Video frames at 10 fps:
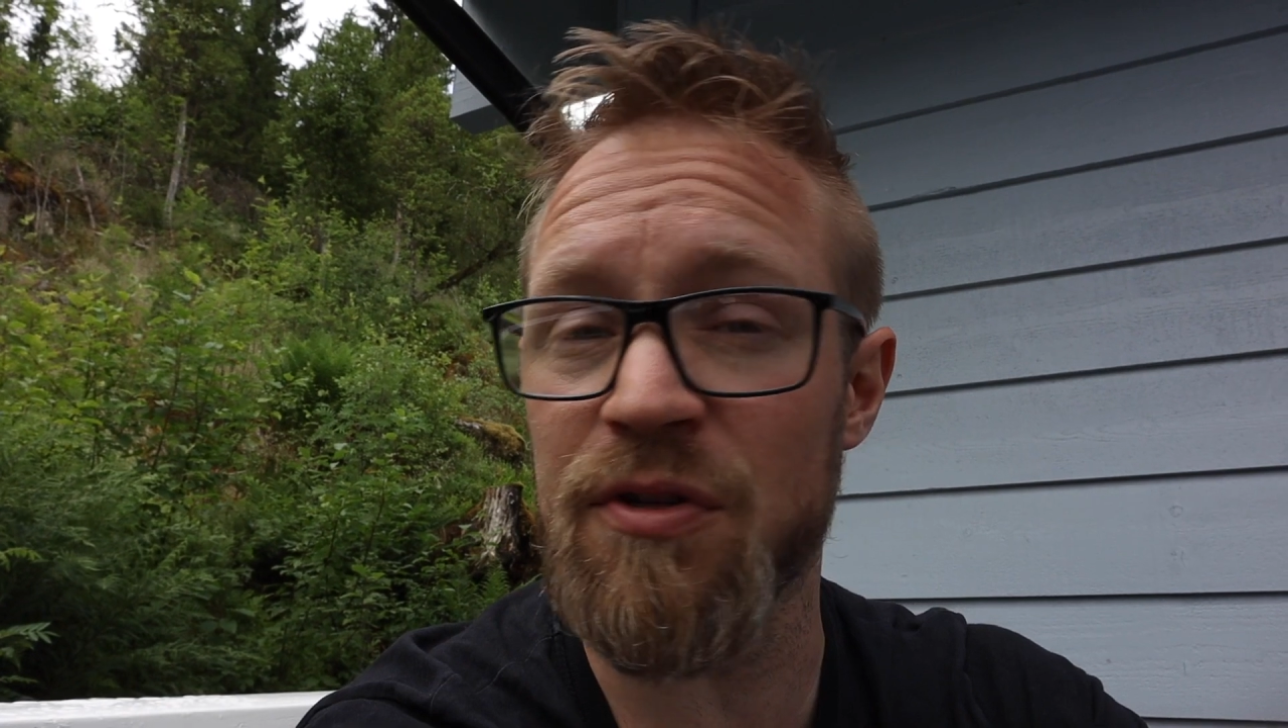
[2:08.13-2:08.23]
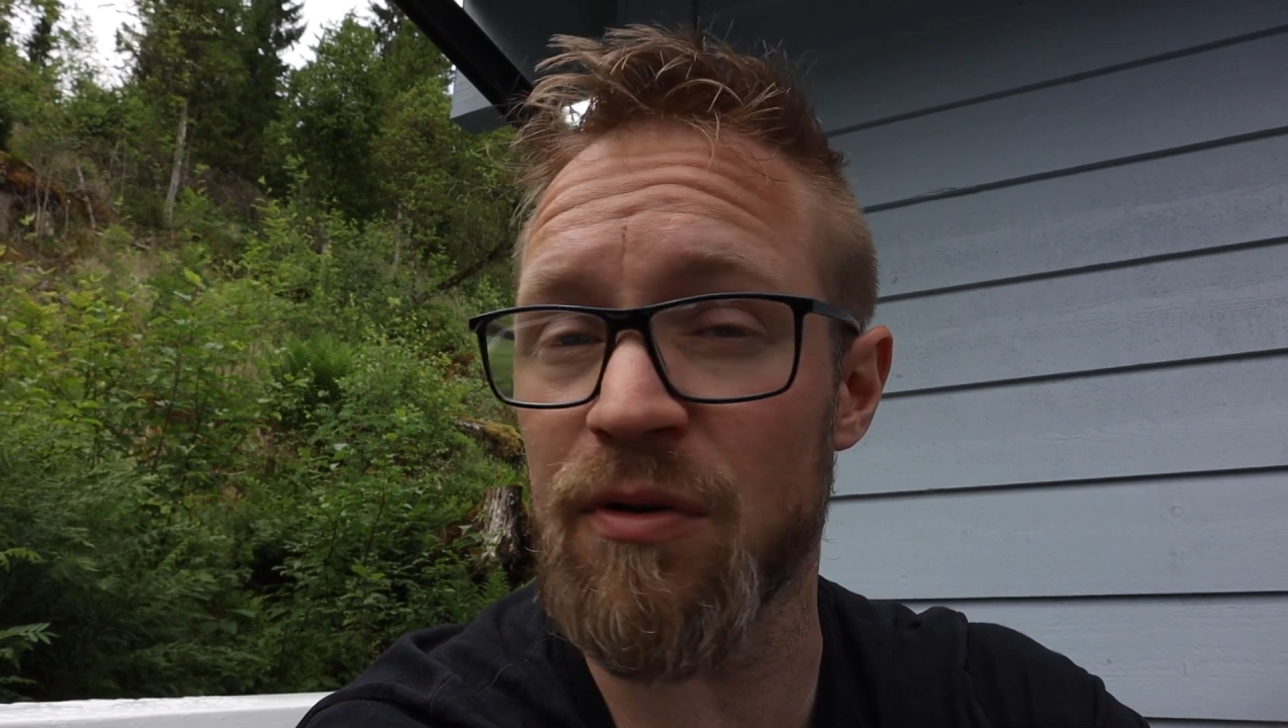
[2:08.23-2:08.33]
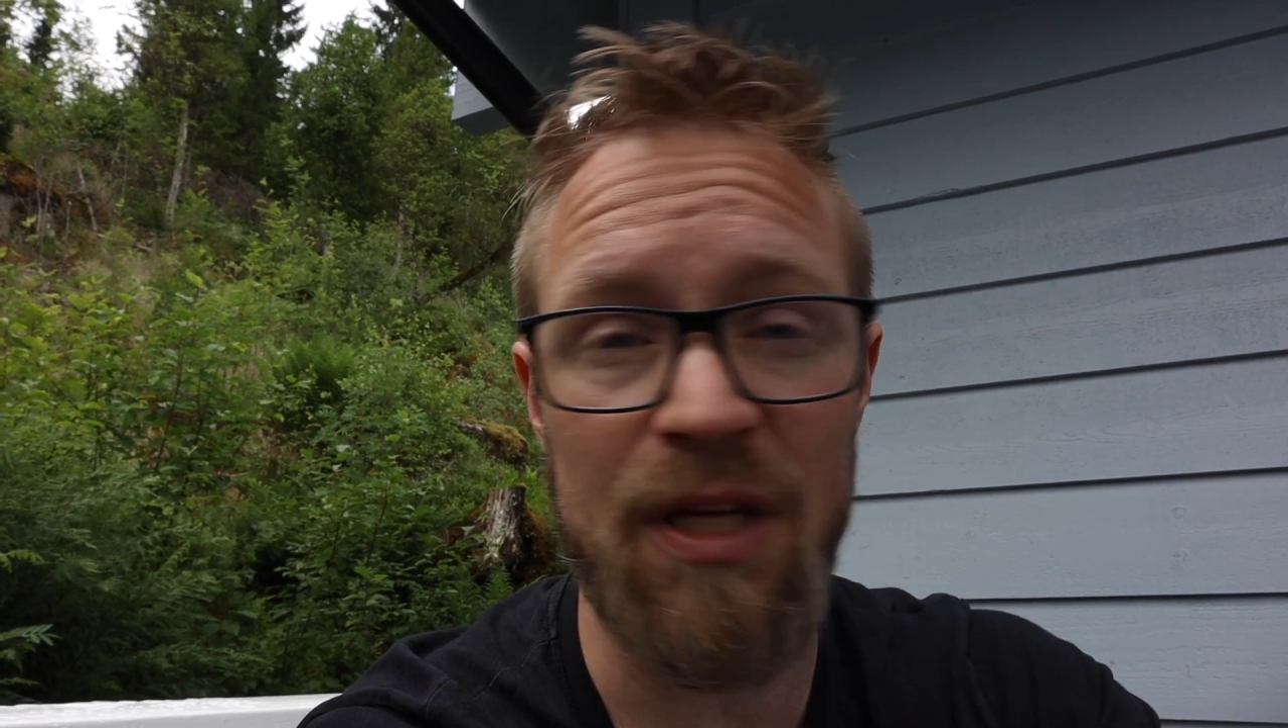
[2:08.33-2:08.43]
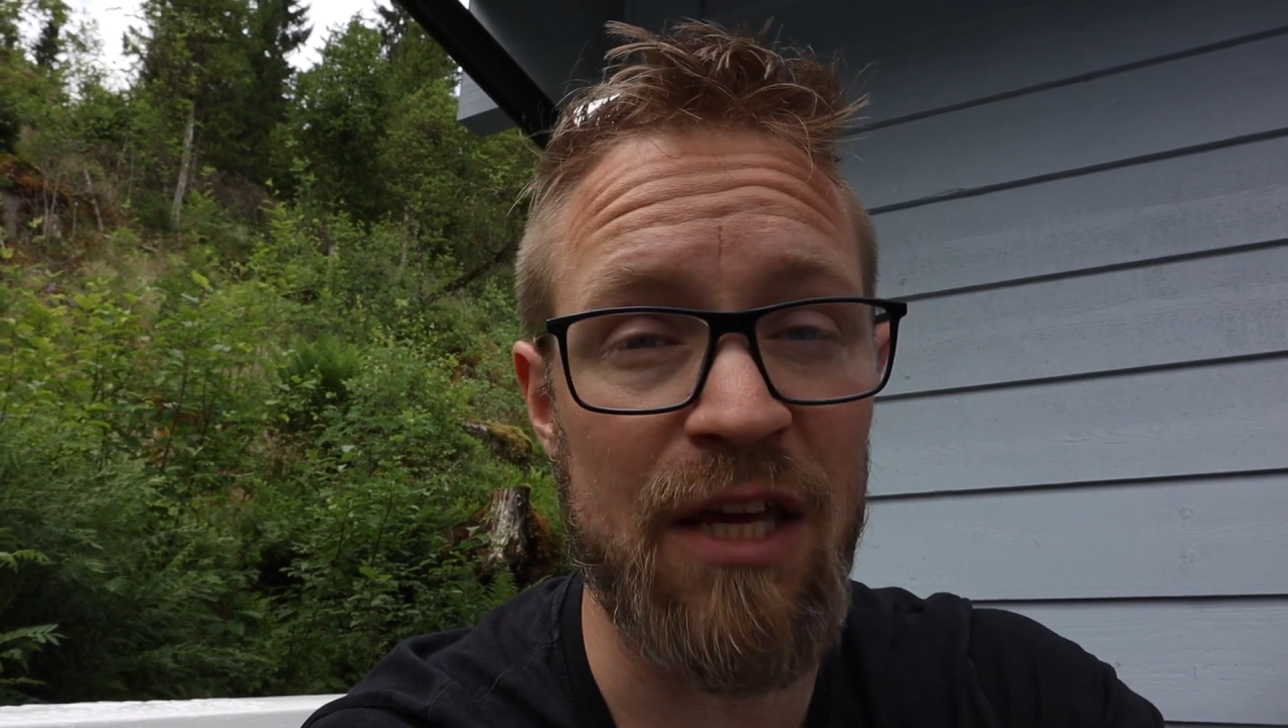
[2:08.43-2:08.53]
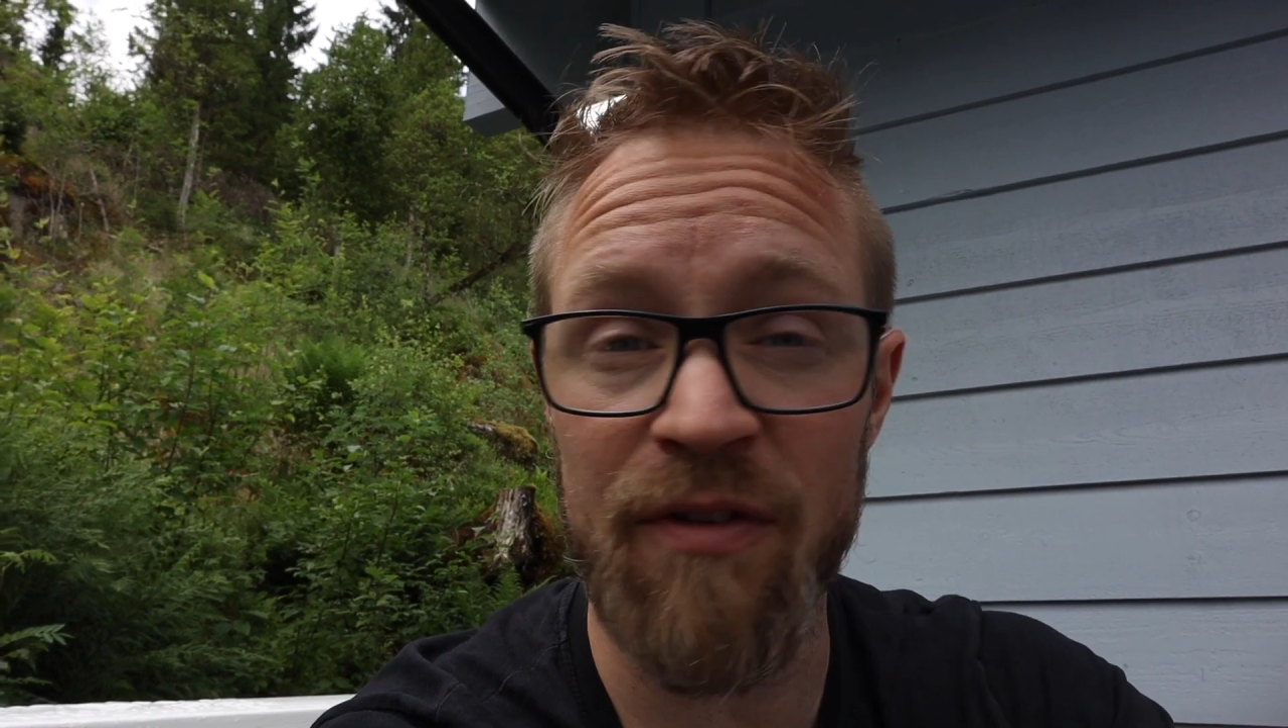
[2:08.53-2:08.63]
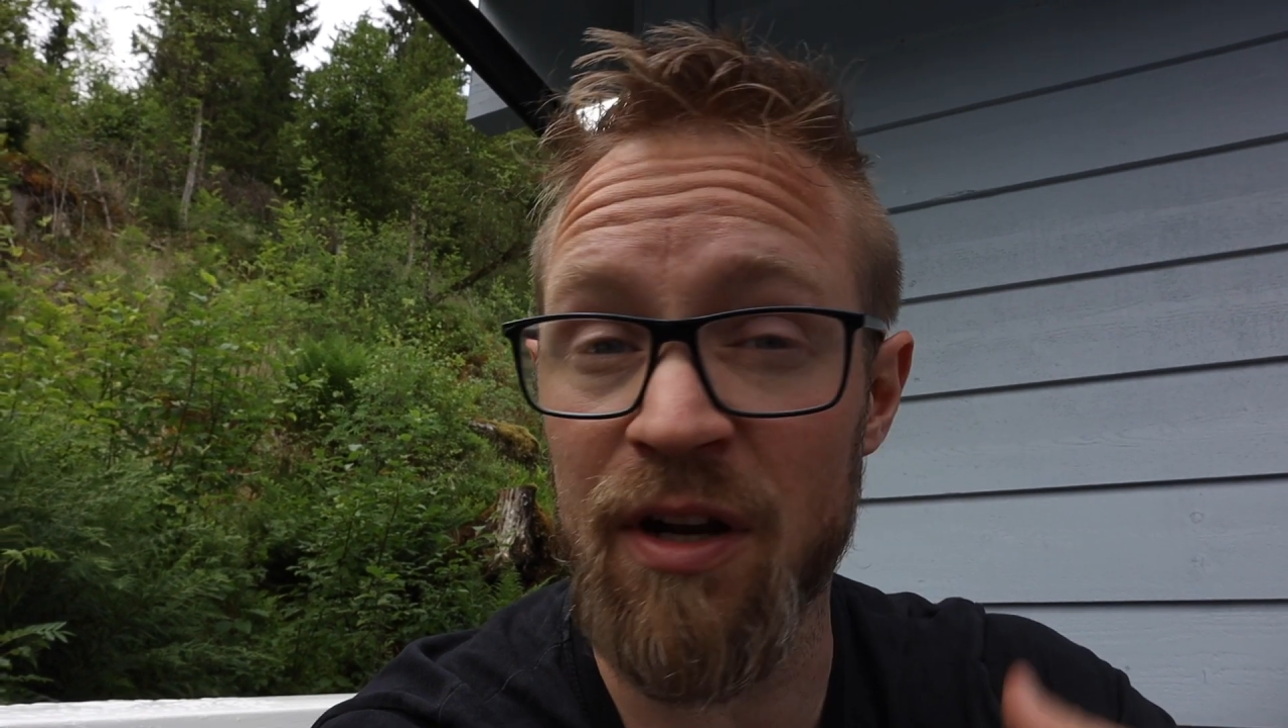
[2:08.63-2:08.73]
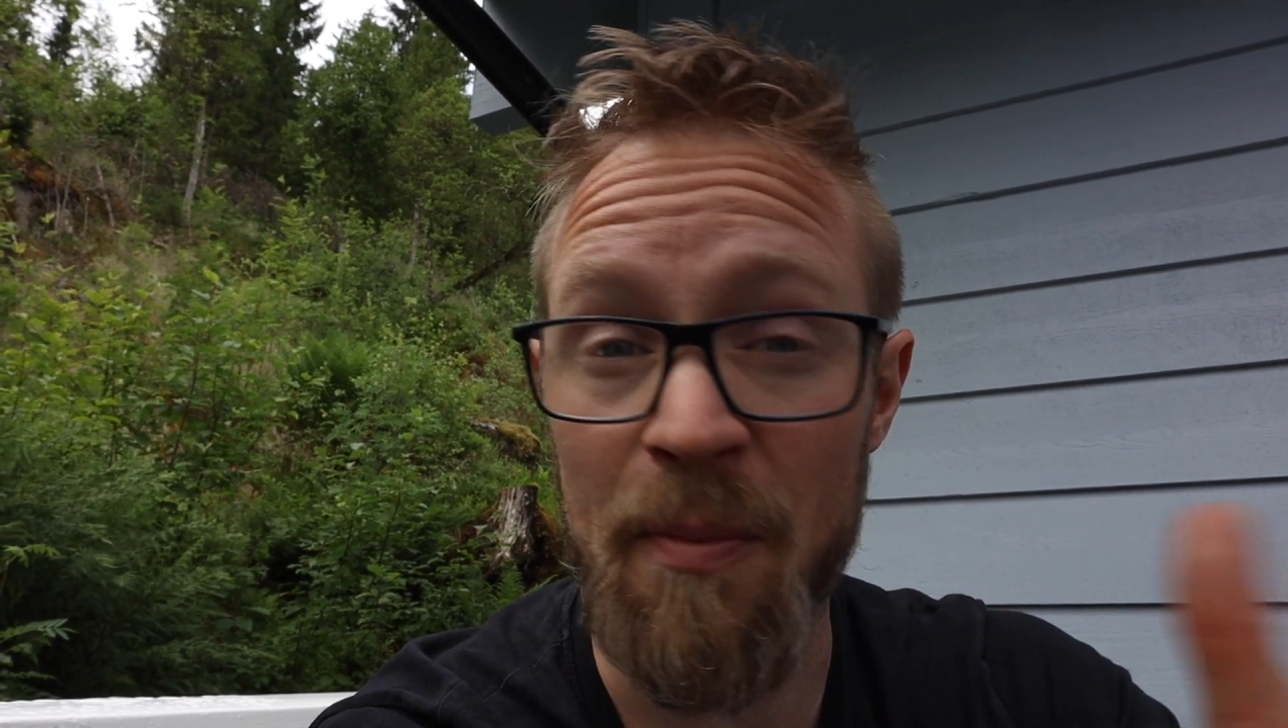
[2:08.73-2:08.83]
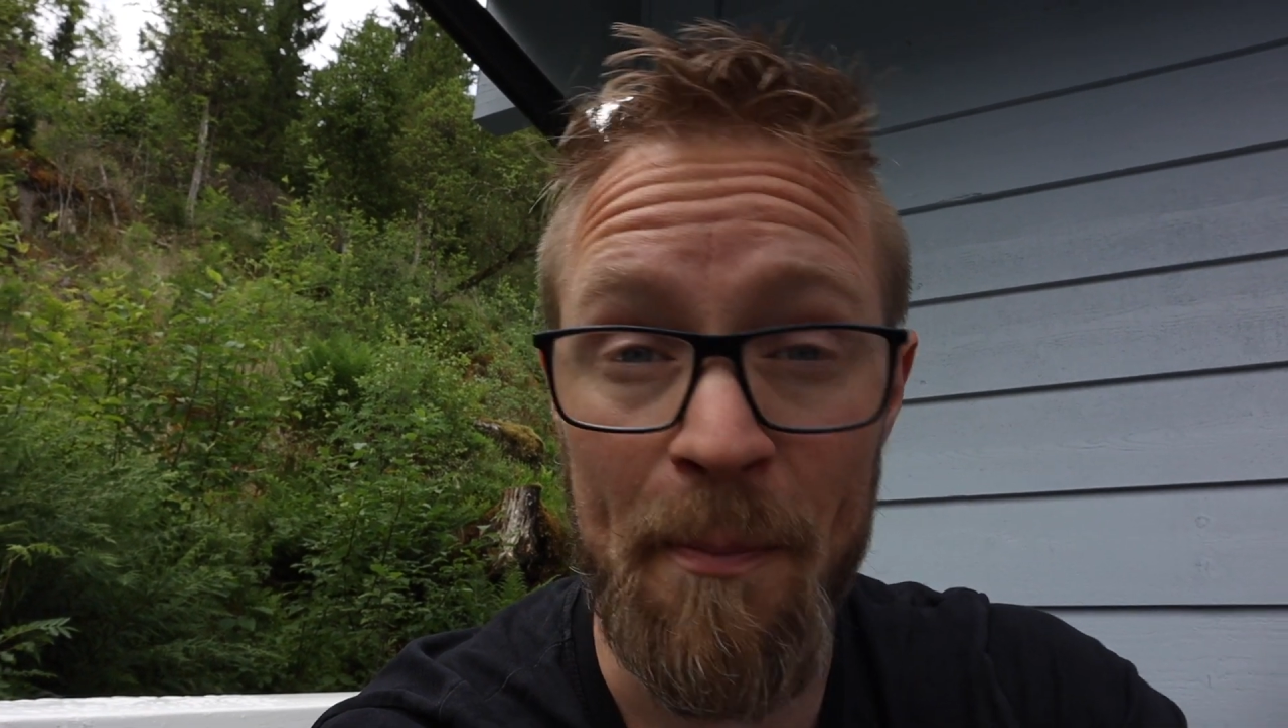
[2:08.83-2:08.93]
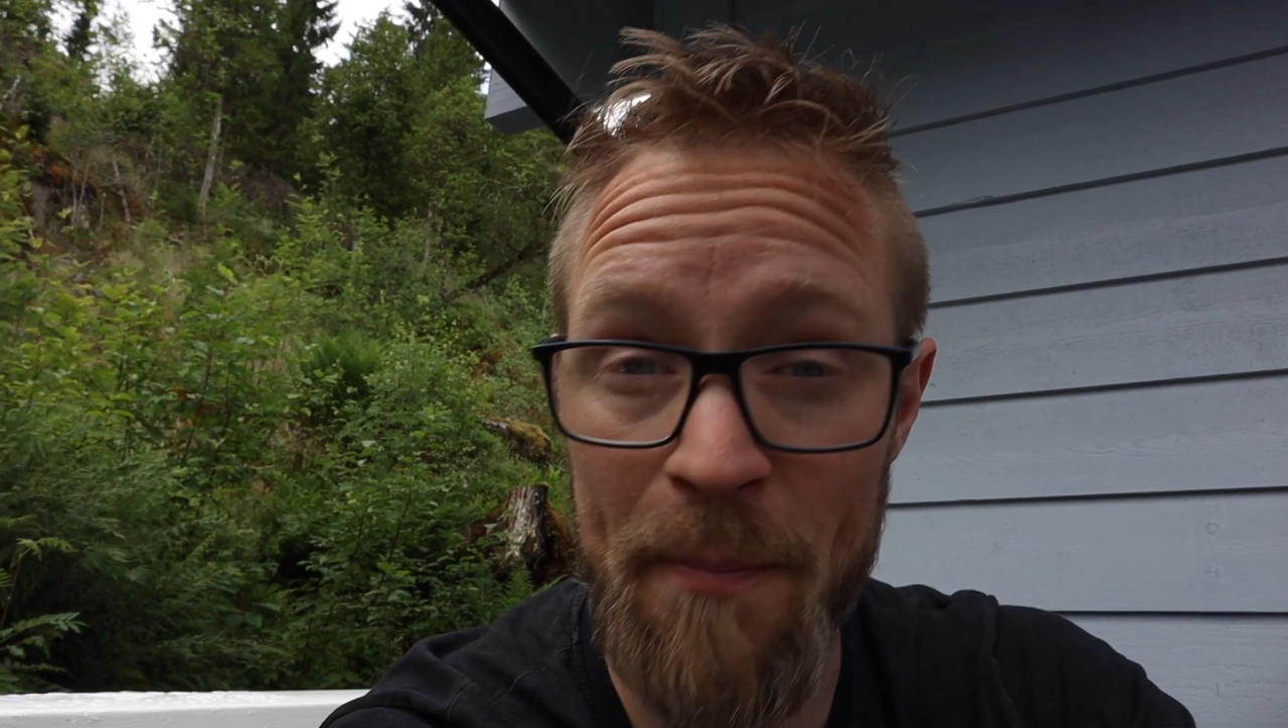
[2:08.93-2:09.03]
you even a